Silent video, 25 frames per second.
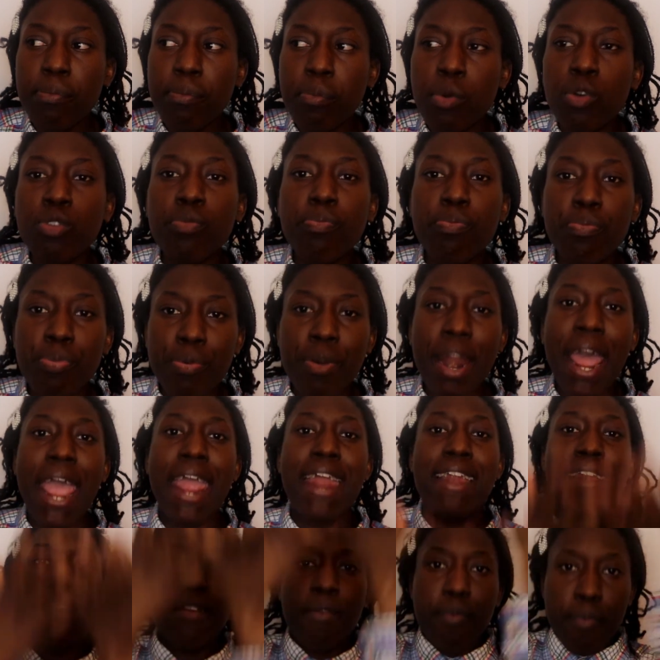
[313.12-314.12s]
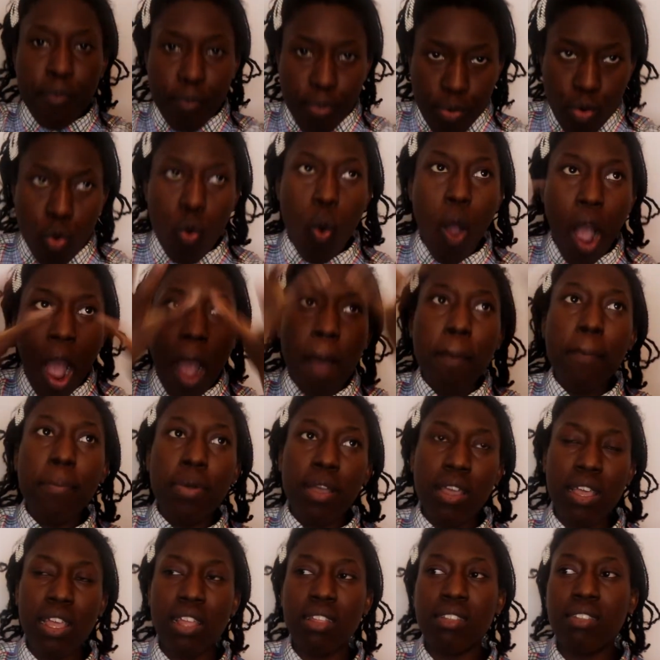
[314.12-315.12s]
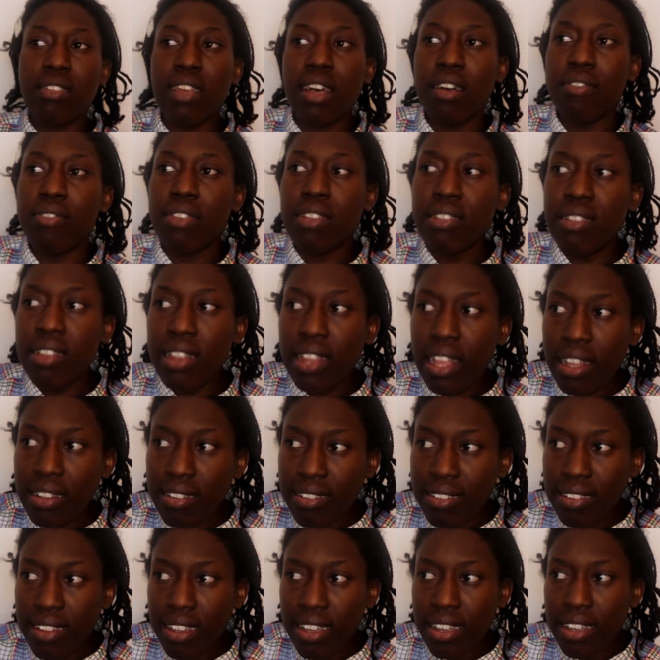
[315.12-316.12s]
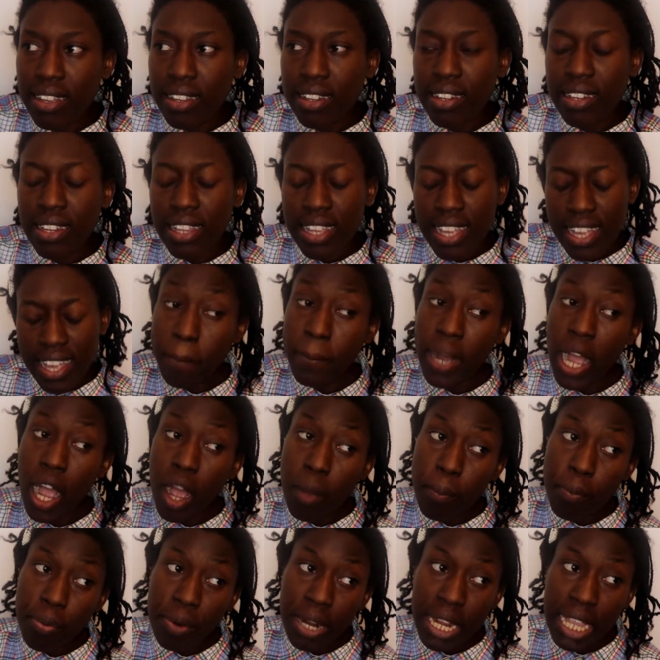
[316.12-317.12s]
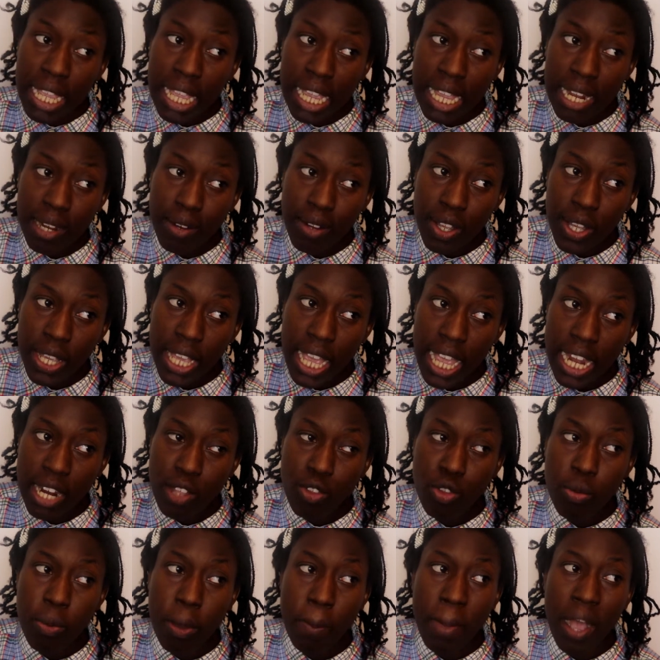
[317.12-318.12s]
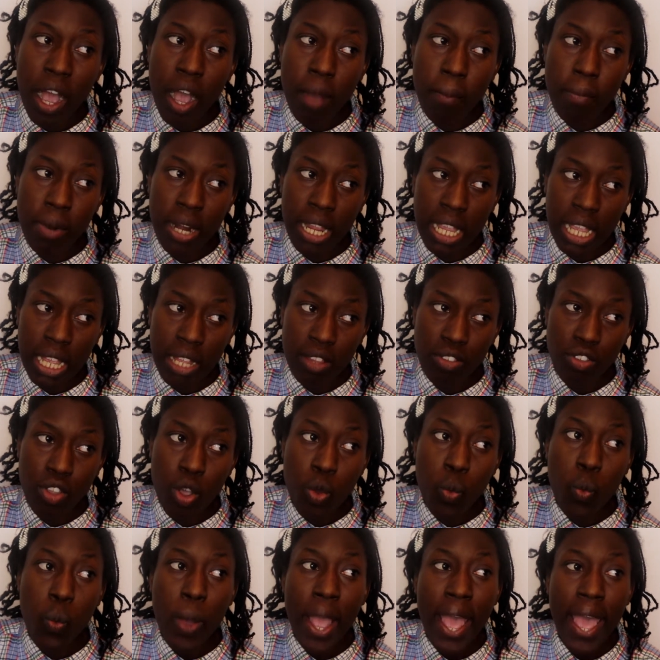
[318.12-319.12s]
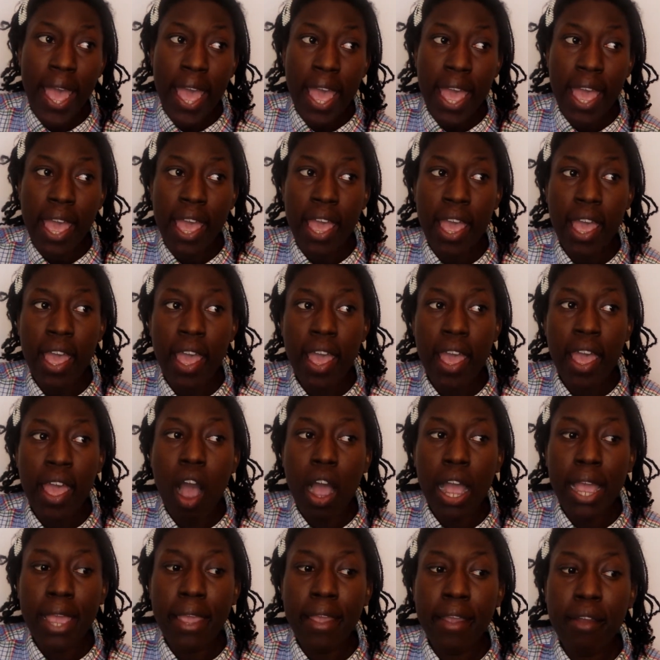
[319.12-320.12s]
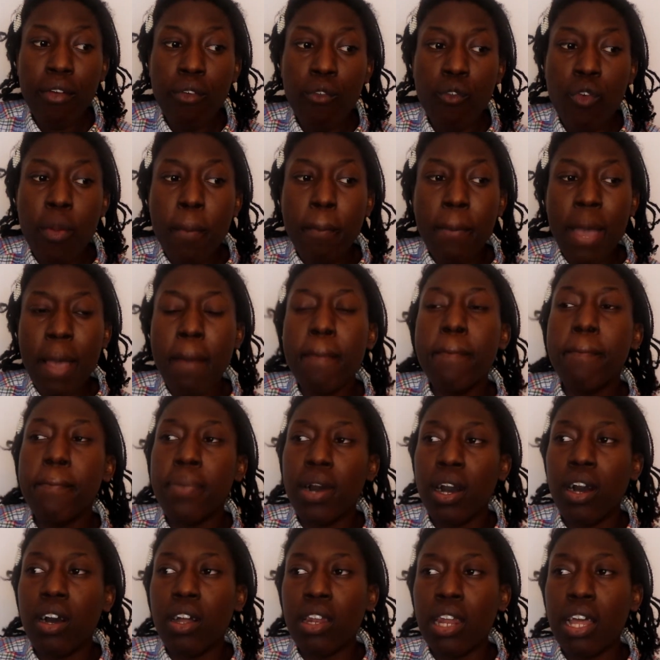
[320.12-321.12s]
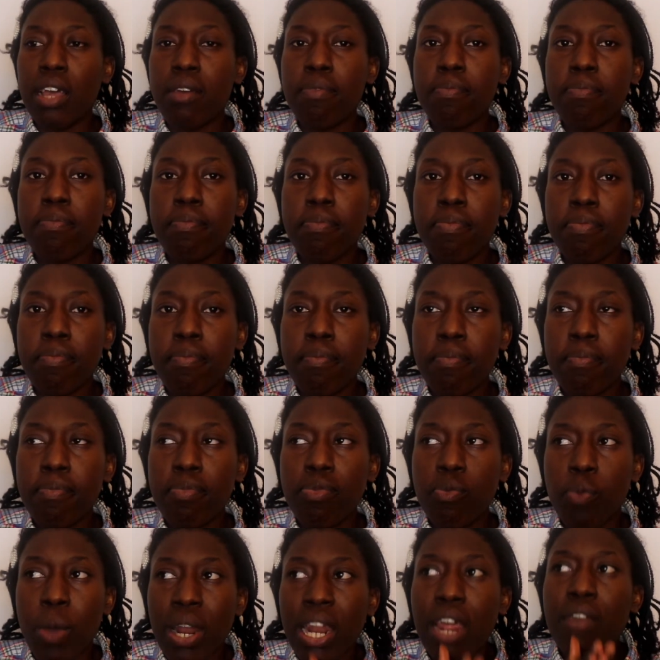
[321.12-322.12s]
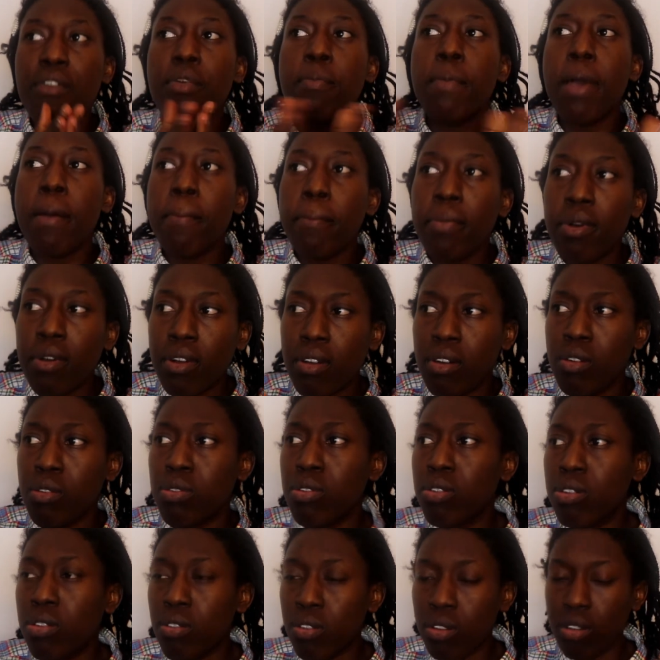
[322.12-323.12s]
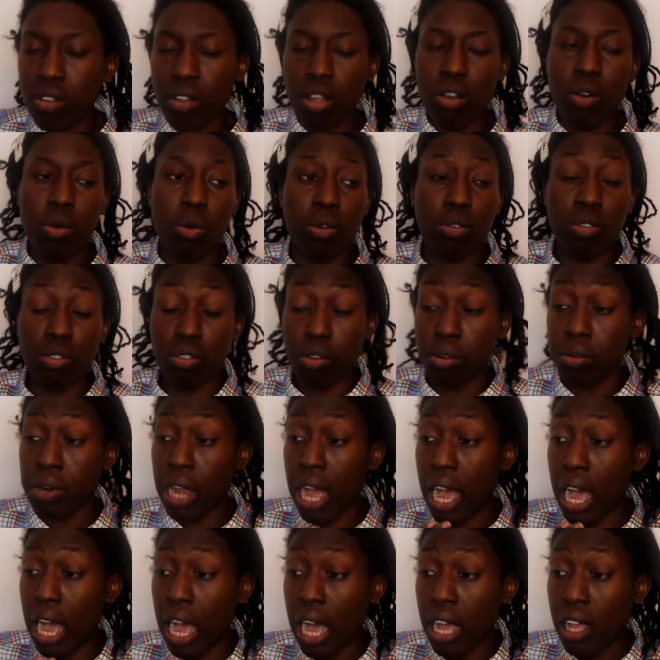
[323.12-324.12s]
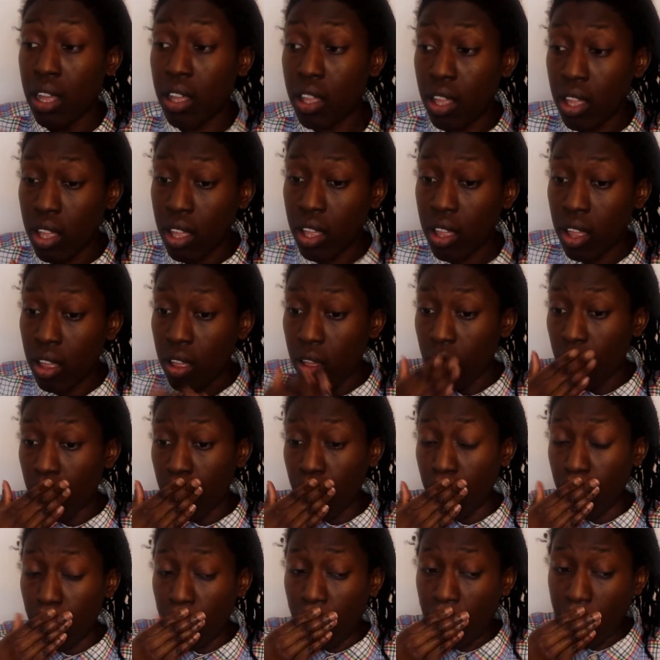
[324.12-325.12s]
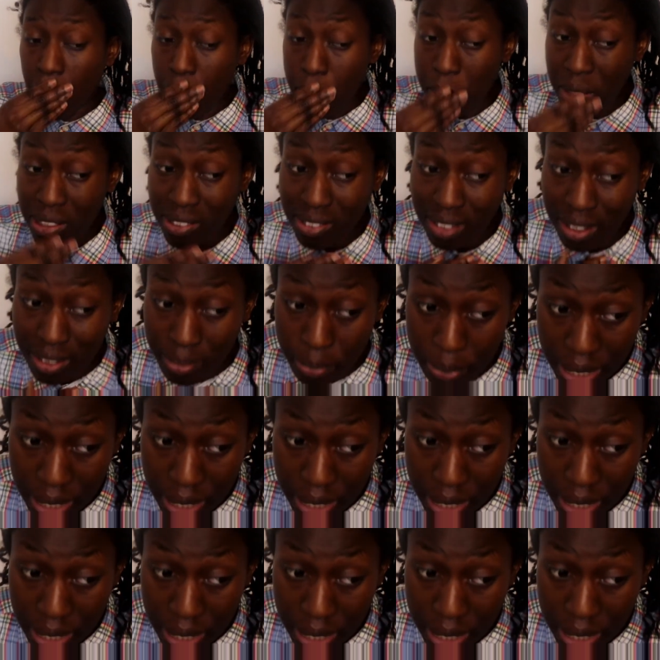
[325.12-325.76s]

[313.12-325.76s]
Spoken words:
was brought up in Southeast London. My upbringing, okay, let's talk about my upbringing. So where I remember, like, when I remember, oh, sorry, Mr.